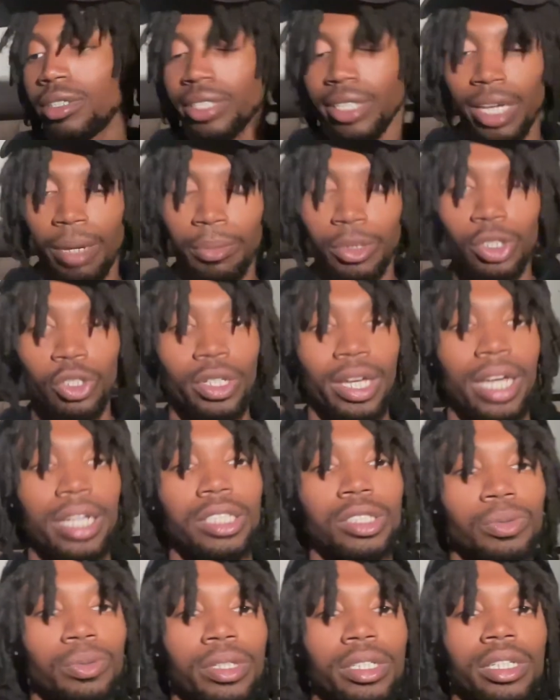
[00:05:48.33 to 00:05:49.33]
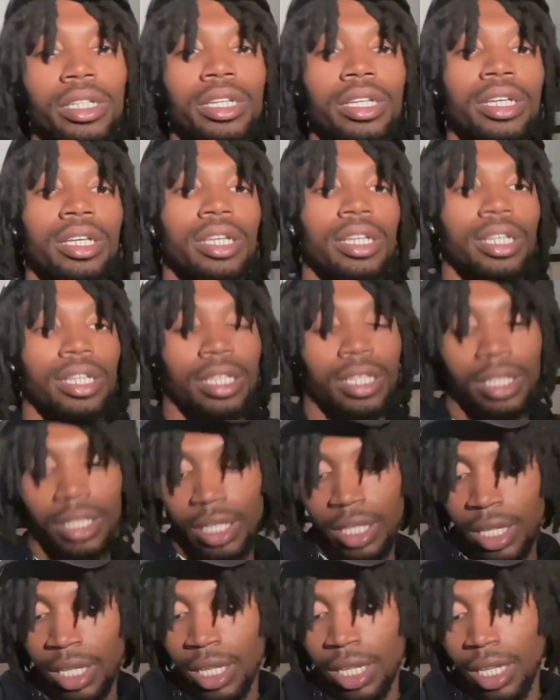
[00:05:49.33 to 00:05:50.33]
Yeah, I'm gonna show y'all this one.
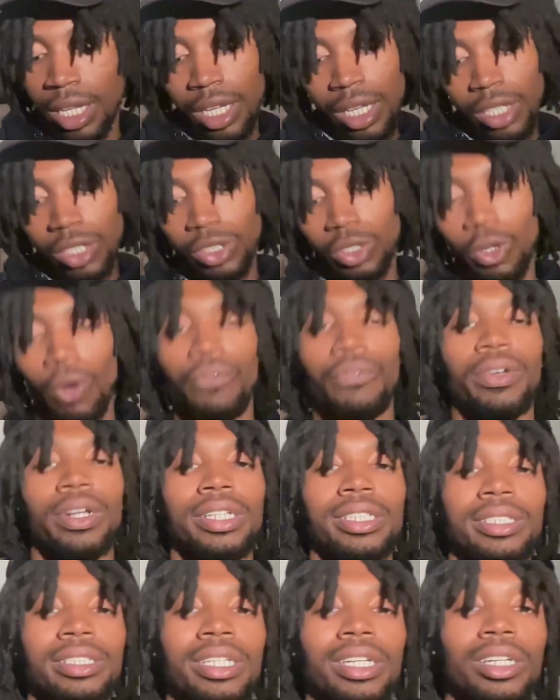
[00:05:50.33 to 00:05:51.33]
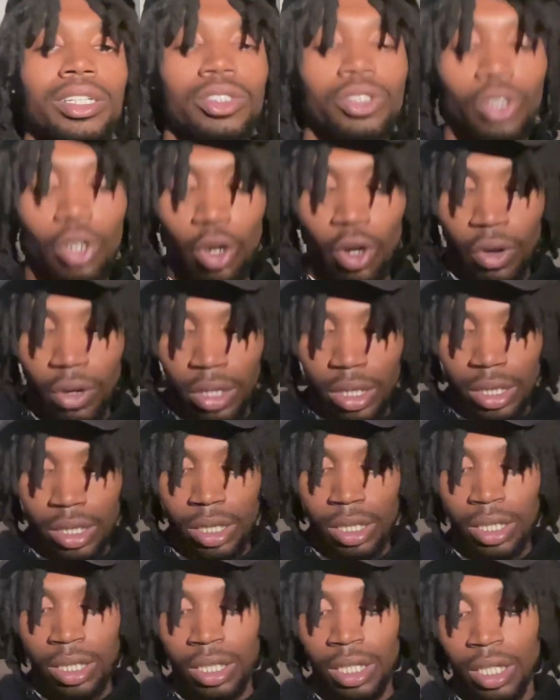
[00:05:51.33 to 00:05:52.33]
So for the Diadora,
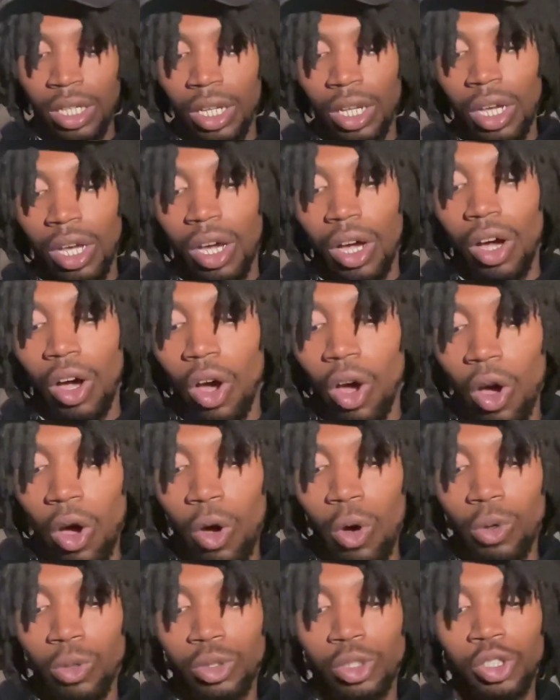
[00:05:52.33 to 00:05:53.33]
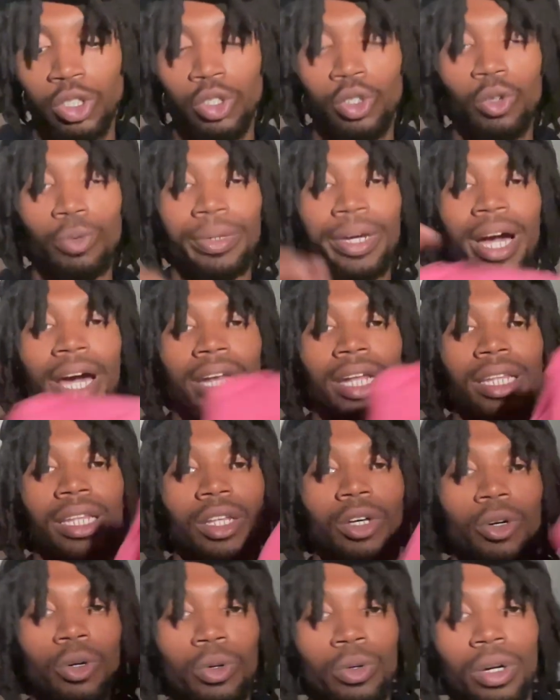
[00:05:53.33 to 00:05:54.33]
oh shoot, we got a
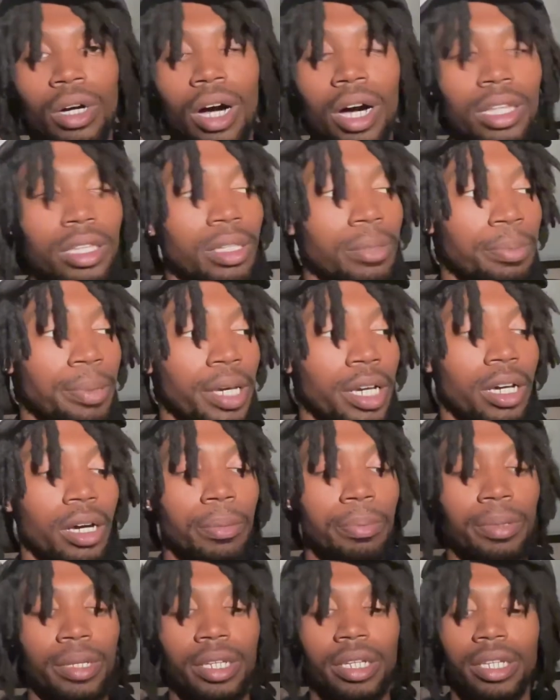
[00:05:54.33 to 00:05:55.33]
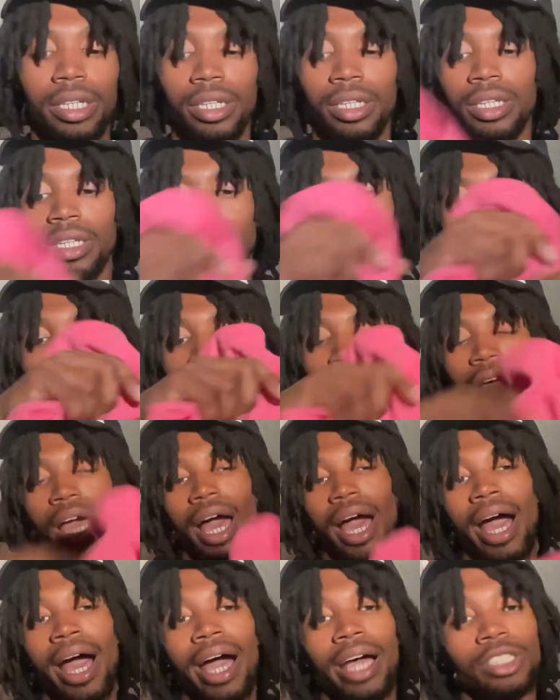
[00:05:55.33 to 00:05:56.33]
little other pickup in here.
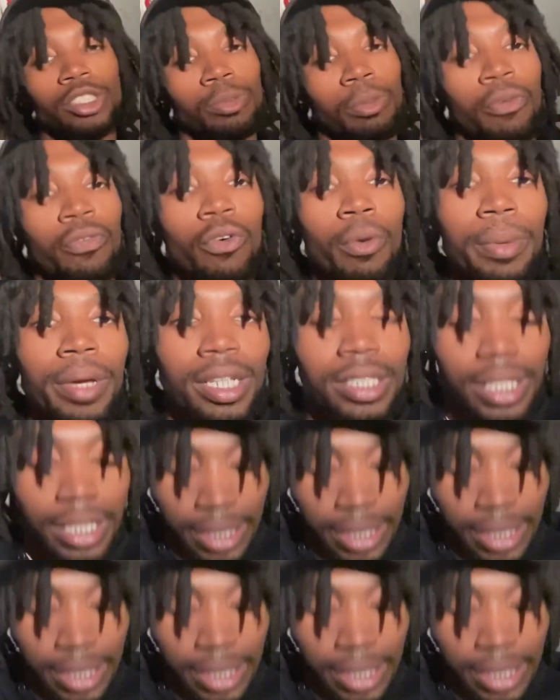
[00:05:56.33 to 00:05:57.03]
All right, so before we get to the